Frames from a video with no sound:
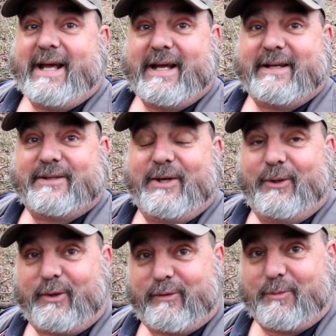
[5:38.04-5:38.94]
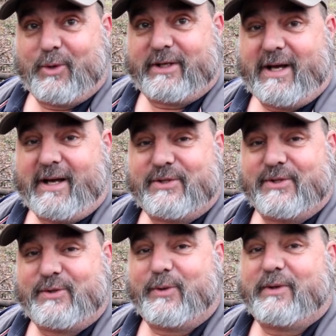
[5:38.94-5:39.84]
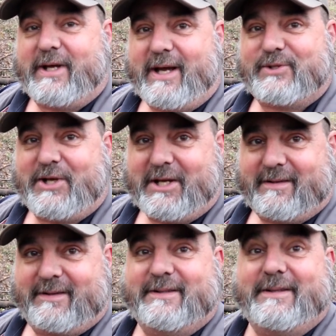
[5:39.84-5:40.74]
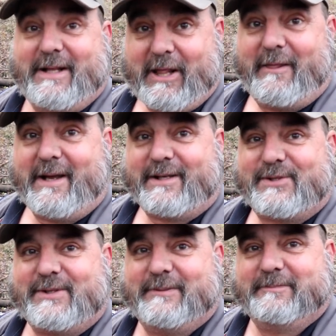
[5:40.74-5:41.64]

and look for more caches with Cache Canada. Thanks.